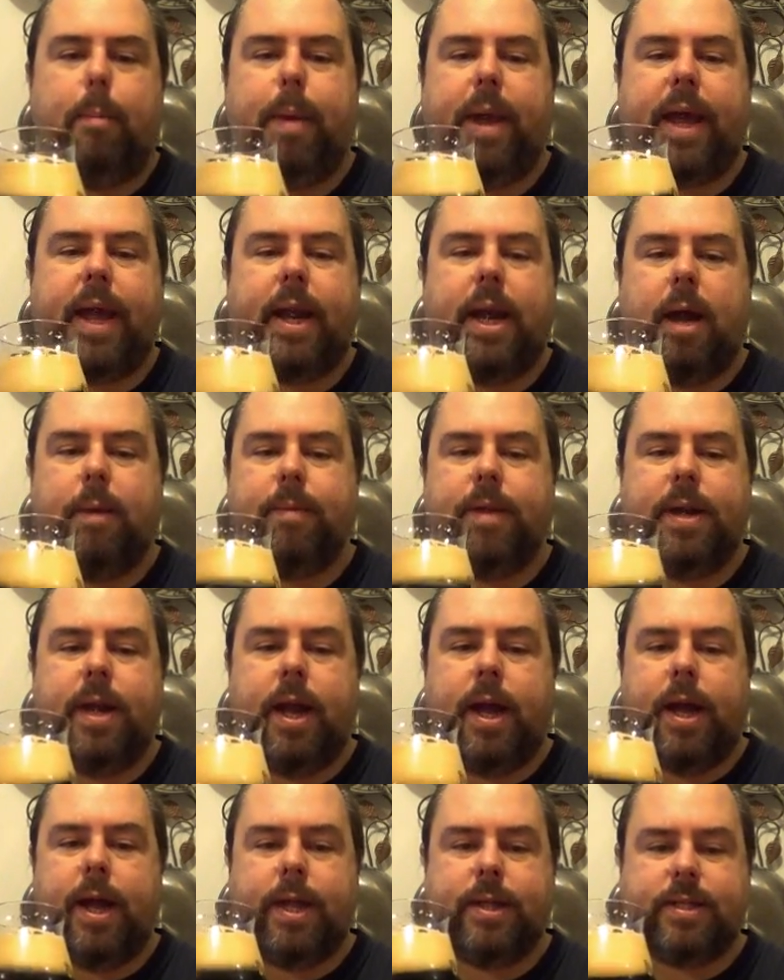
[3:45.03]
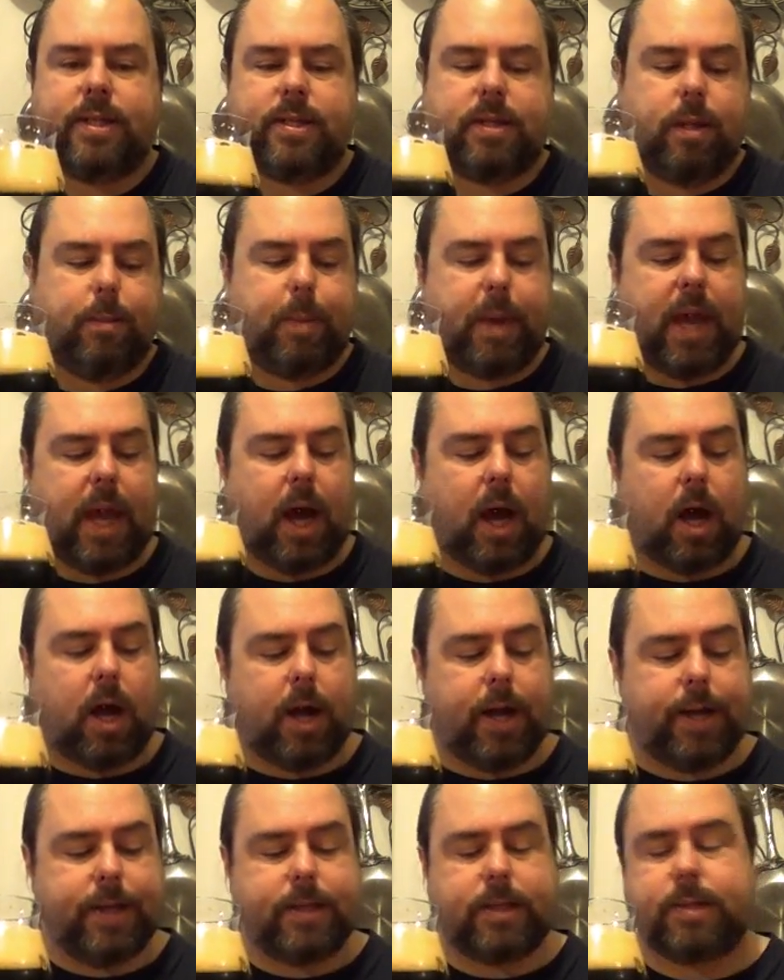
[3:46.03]
Picking up the nuts, the
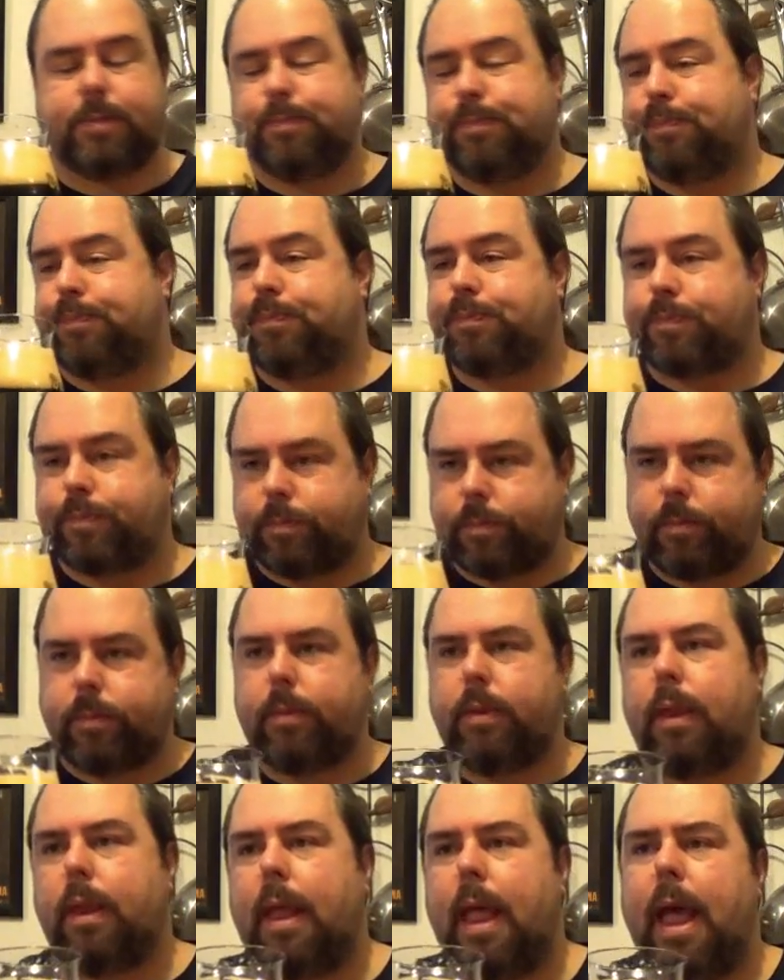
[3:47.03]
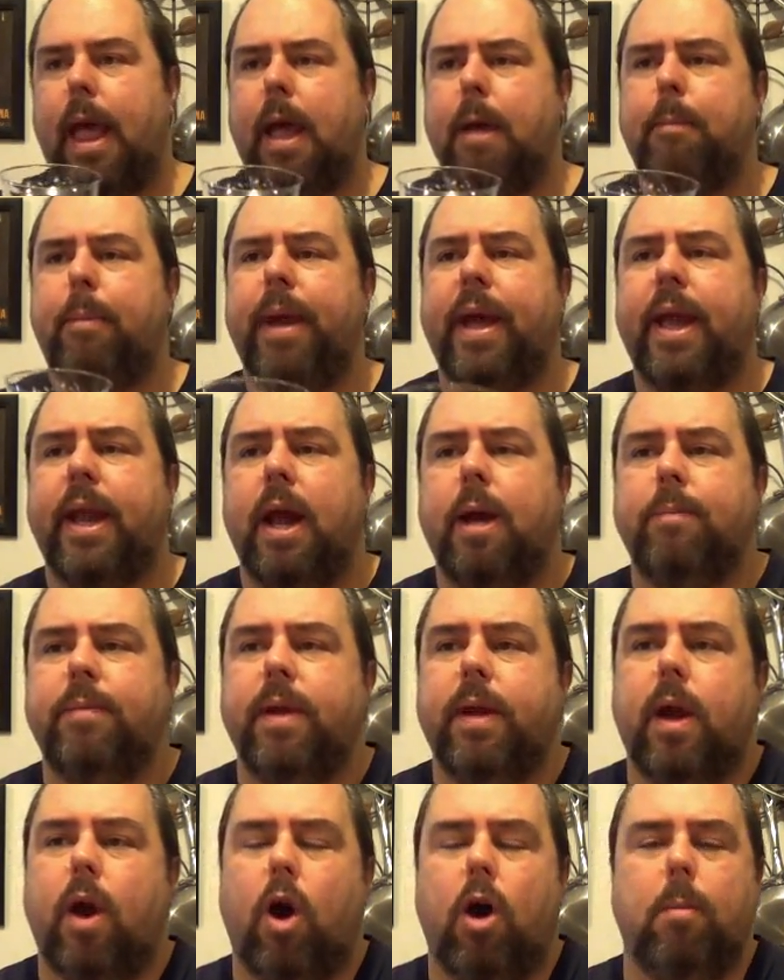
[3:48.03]
pecans, and picking up
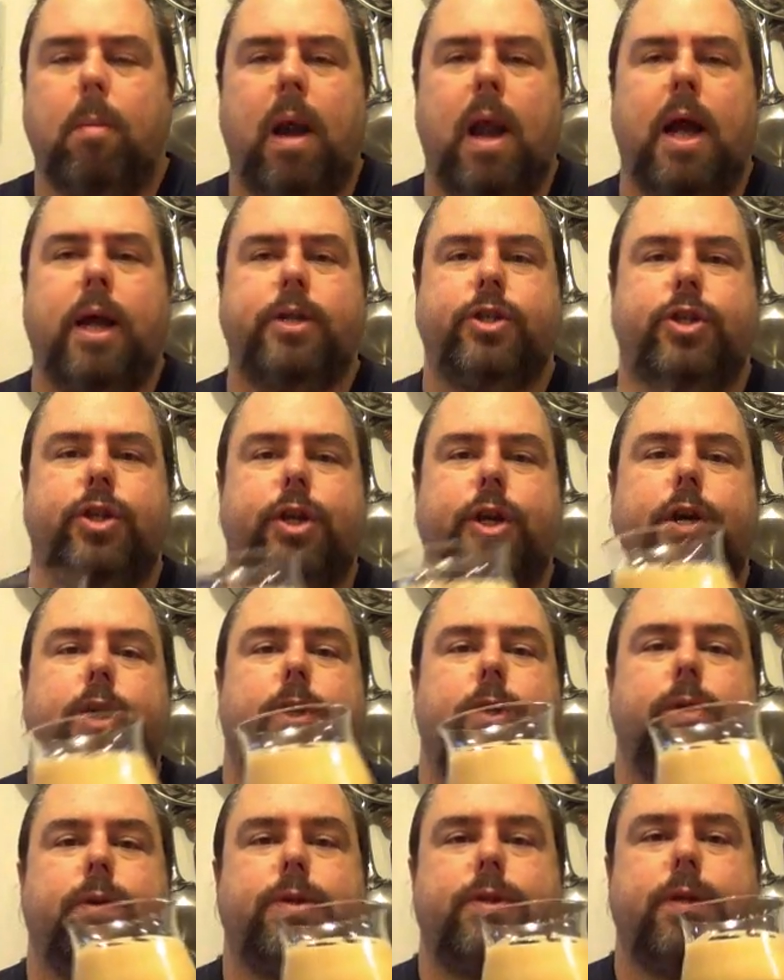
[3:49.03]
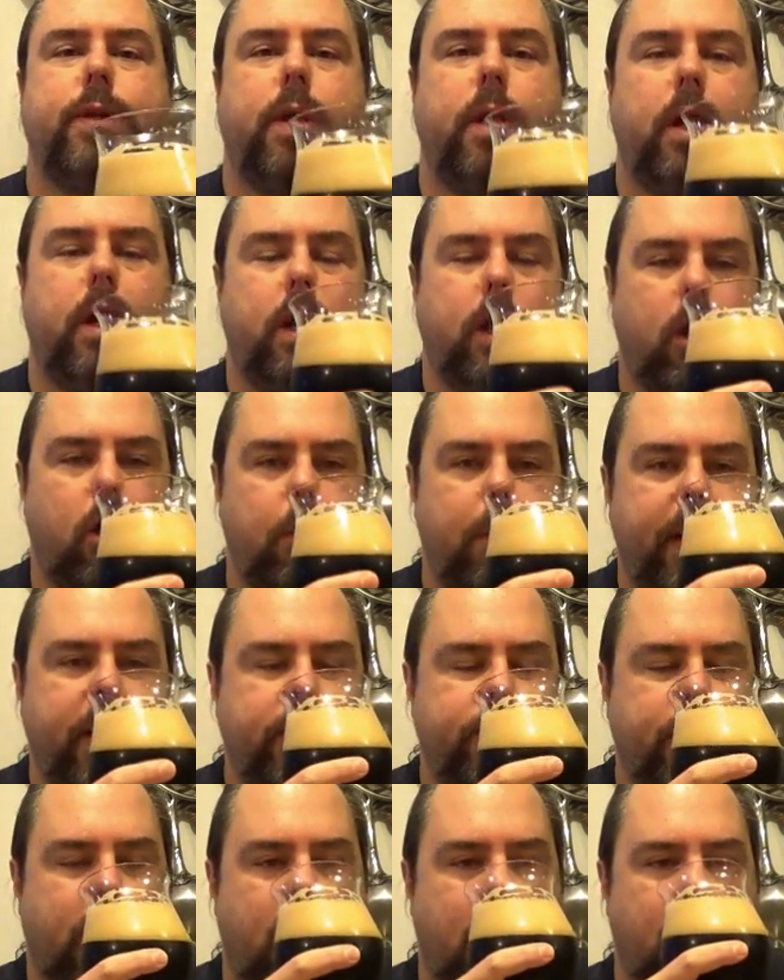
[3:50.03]
the caramelized sugars, a little bit
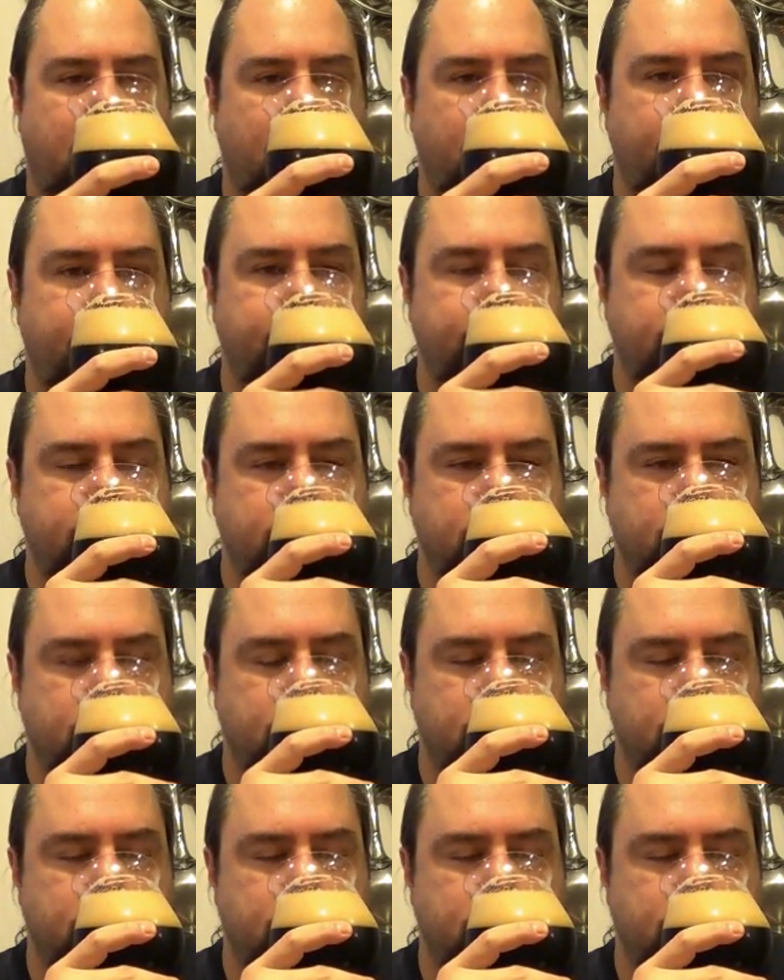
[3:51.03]
of chocolate.